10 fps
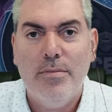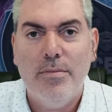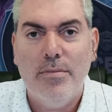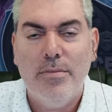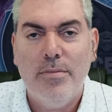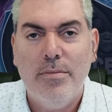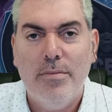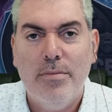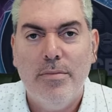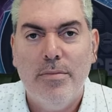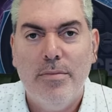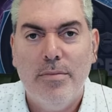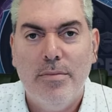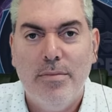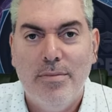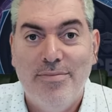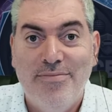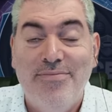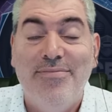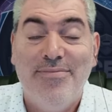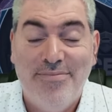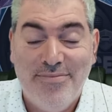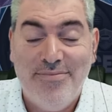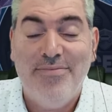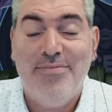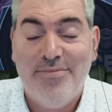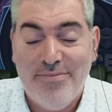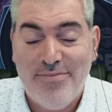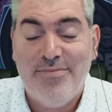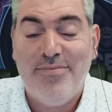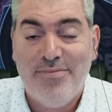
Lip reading: (not speaking)